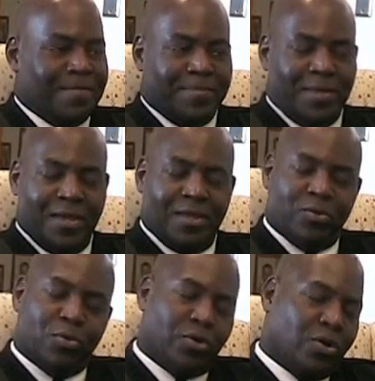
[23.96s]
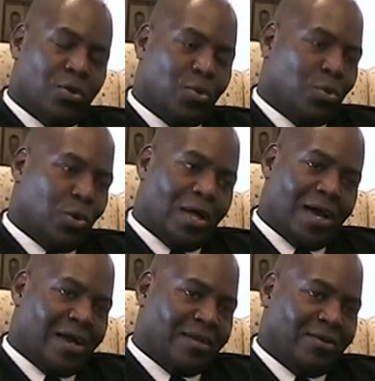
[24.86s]
he had to work a whole
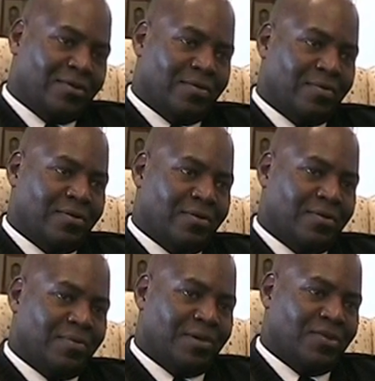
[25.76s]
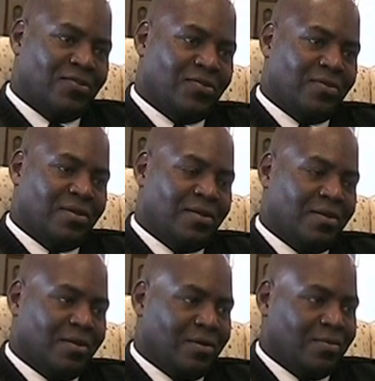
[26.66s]
lot to make sure
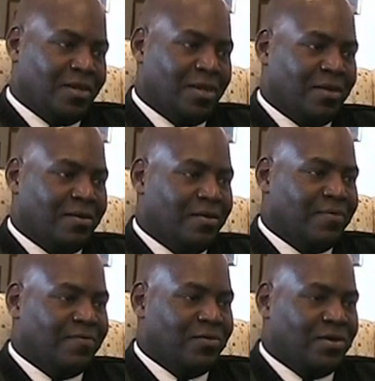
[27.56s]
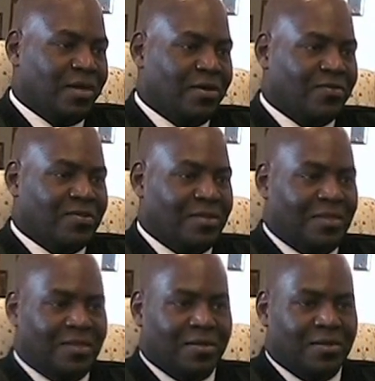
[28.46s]
that we had food in the house, and he
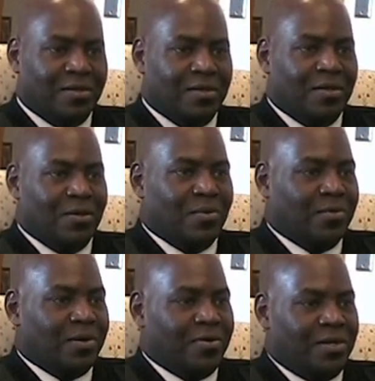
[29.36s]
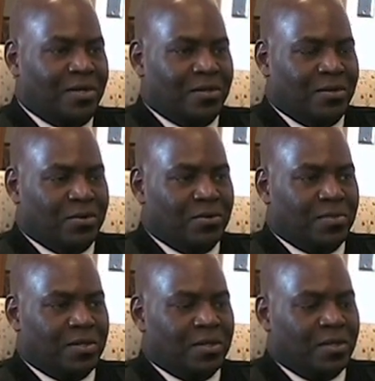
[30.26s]
did whatever he needed to do.
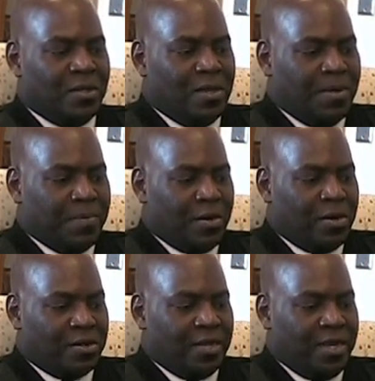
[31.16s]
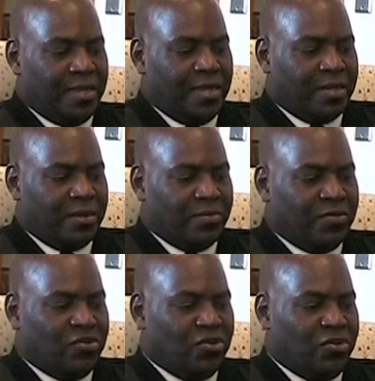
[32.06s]
But the part that I think that
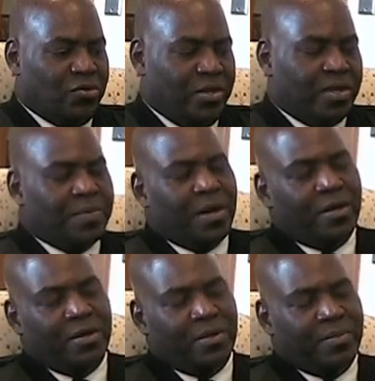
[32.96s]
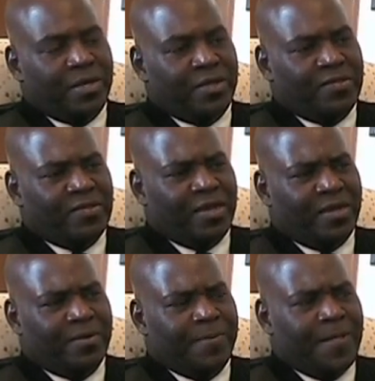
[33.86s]
was unique about him is that